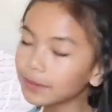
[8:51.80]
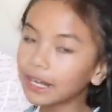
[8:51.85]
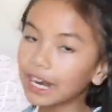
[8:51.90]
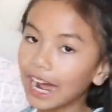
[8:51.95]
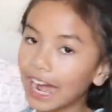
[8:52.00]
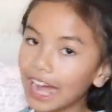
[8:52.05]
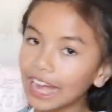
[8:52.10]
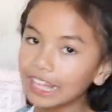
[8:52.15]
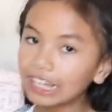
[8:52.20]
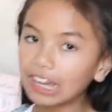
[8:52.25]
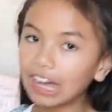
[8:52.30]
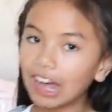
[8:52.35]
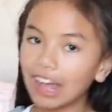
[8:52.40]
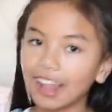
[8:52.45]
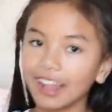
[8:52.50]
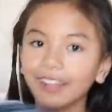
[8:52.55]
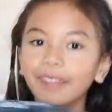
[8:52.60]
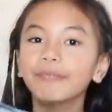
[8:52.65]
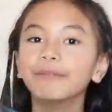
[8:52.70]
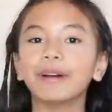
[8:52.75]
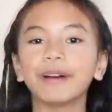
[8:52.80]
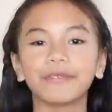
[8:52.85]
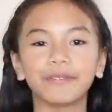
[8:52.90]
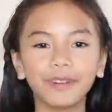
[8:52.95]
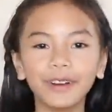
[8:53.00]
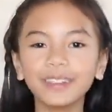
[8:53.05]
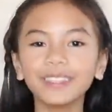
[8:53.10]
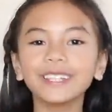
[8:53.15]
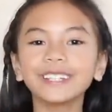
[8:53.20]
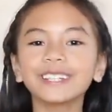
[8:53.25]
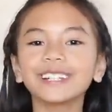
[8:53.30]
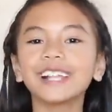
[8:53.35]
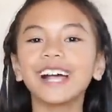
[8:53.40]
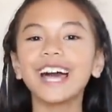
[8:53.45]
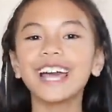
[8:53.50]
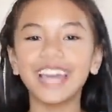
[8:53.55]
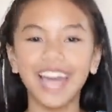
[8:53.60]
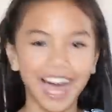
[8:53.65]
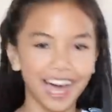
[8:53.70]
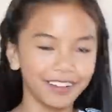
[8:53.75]
what I call my 4th of
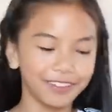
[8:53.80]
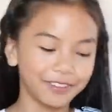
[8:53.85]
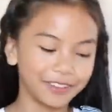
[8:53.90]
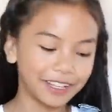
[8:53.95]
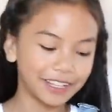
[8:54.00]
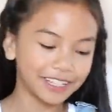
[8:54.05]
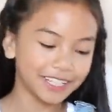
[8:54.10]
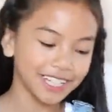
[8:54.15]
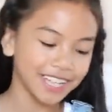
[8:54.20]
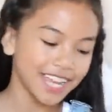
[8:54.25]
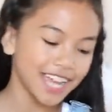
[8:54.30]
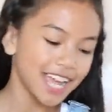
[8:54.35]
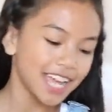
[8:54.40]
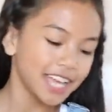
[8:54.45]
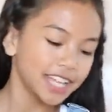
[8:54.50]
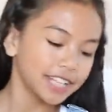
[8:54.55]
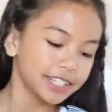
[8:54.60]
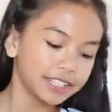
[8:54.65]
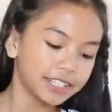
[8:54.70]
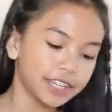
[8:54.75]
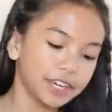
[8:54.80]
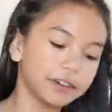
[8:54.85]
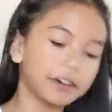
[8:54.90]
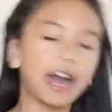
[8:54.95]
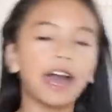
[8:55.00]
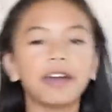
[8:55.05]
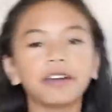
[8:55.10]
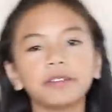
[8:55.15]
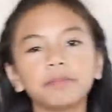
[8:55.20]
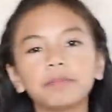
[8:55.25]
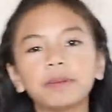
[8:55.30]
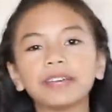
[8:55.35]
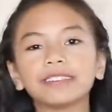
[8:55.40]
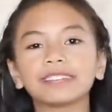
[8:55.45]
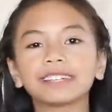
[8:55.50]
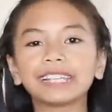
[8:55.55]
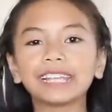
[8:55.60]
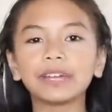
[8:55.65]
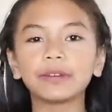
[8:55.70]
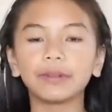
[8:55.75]
July outfit. So I would
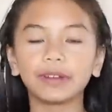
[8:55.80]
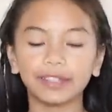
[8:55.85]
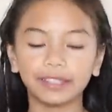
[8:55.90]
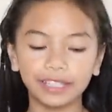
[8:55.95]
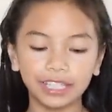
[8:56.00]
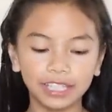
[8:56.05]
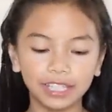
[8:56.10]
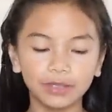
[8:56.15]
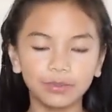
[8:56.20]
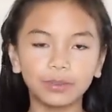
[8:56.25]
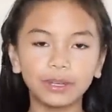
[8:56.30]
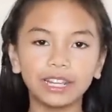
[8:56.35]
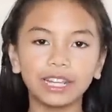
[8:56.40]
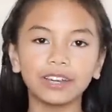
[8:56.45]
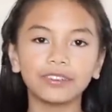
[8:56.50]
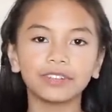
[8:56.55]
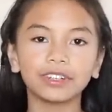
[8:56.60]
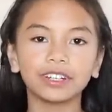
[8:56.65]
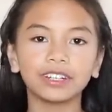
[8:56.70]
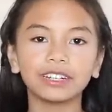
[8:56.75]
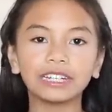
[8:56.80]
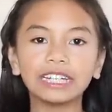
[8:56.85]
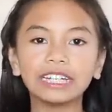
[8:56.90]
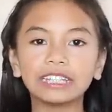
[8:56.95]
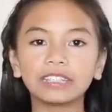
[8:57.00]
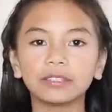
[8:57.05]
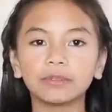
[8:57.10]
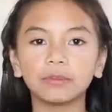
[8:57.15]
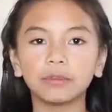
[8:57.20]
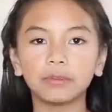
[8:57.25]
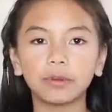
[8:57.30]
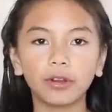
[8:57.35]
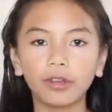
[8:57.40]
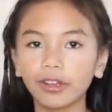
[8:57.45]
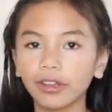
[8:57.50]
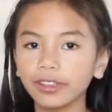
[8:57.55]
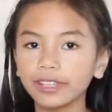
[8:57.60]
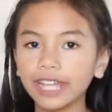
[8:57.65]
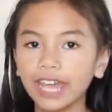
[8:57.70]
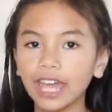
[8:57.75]
basically wear this whenever it's
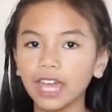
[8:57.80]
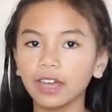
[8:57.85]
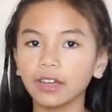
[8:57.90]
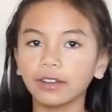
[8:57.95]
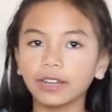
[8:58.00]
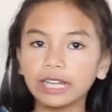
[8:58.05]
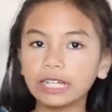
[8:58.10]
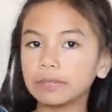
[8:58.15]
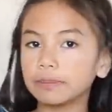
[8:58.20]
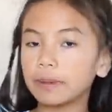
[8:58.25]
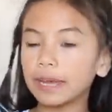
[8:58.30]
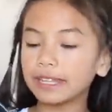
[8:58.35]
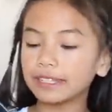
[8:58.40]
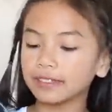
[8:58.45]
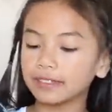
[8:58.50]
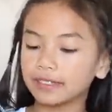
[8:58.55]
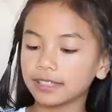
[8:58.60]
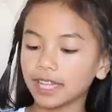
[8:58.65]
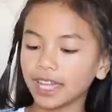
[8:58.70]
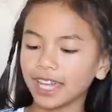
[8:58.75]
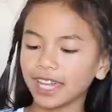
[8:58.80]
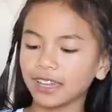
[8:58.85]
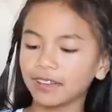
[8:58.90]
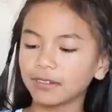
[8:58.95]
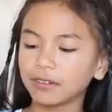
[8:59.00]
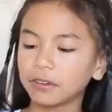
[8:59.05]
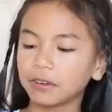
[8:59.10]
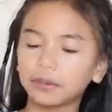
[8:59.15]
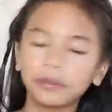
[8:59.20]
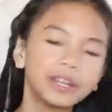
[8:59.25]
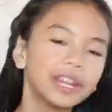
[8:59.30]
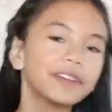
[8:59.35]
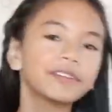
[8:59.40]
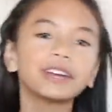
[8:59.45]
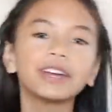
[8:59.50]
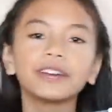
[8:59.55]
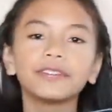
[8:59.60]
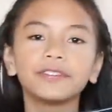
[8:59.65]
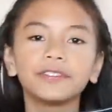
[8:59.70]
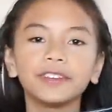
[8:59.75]
Memorial Day or Independence Day, or
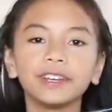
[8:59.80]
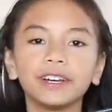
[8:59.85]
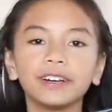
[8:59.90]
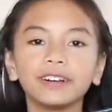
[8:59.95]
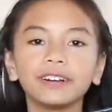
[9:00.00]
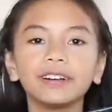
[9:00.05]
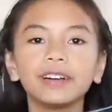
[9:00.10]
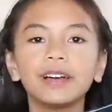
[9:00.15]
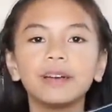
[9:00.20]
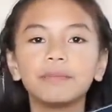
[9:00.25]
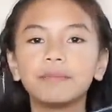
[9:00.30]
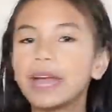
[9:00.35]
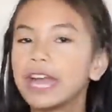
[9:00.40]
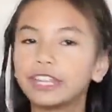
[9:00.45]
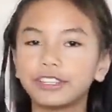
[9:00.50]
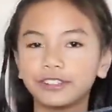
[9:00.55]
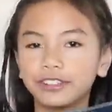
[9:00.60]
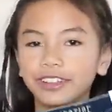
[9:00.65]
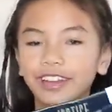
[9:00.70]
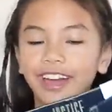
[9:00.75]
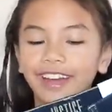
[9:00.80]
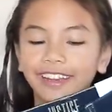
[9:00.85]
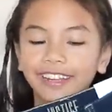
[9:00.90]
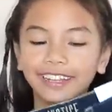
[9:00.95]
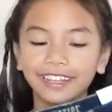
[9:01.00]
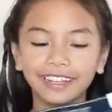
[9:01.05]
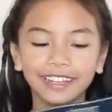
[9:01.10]
whenever I feel patriotic.